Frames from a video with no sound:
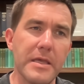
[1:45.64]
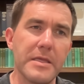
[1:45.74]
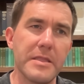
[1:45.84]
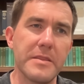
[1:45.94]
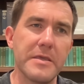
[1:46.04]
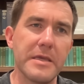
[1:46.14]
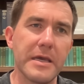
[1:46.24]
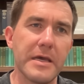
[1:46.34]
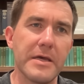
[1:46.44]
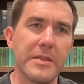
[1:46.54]

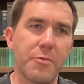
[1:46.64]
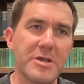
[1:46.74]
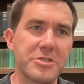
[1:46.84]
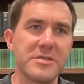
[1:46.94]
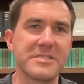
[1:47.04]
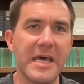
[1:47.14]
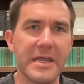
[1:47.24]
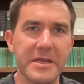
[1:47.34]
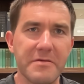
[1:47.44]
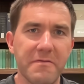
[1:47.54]
The Western
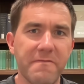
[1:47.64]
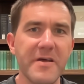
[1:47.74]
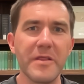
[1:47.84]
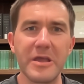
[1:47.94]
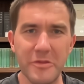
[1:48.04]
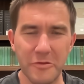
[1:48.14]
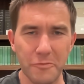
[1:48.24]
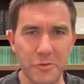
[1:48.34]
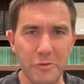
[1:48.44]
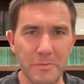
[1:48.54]
aesthetic of filling the
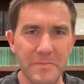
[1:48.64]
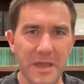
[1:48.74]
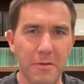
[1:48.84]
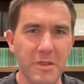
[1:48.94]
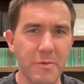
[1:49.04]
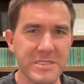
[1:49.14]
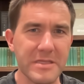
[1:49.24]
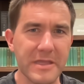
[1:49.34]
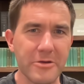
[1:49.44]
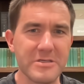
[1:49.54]
room really wasn't
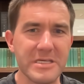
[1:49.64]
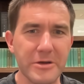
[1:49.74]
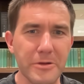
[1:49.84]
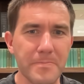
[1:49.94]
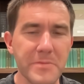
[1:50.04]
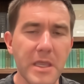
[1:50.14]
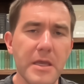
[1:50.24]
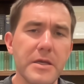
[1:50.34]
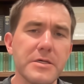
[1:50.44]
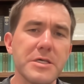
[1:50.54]
their deal.
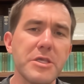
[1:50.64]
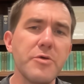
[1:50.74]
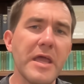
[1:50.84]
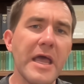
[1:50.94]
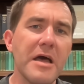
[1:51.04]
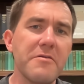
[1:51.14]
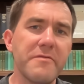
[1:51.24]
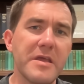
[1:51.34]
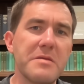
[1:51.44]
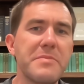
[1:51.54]
So you'd have,
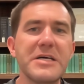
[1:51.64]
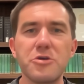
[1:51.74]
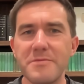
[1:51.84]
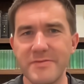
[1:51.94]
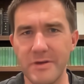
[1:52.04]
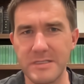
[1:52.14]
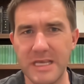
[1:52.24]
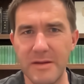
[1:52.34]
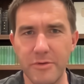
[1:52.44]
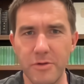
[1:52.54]
in bedrooms, for
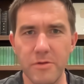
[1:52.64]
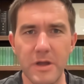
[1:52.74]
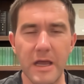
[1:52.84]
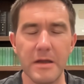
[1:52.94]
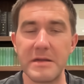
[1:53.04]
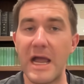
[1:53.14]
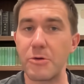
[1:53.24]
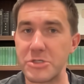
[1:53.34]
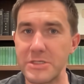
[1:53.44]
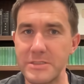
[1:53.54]
example,
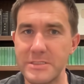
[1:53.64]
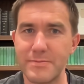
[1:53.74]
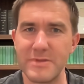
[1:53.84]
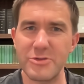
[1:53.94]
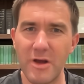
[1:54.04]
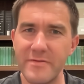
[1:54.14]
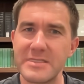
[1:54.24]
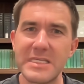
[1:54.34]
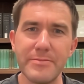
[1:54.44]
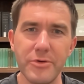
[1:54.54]
couches, but these were often
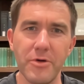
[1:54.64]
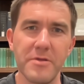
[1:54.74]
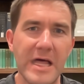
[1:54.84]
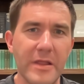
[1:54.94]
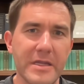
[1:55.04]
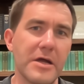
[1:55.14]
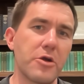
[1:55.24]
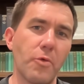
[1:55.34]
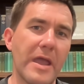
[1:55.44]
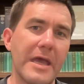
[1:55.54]
simple, not like a
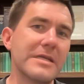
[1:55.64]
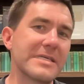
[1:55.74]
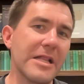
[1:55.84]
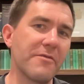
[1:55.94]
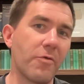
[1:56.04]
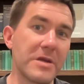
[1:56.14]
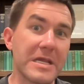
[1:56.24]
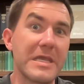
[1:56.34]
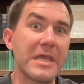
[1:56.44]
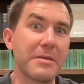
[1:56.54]
grand California
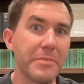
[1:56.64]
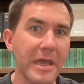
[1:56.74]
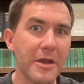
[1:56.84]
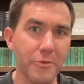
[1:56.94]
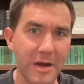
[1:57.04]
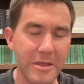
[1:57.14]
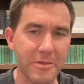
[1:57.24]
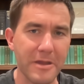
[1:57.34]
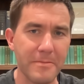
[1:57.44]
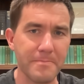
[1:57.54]
king bed or
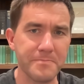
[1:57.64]
anything.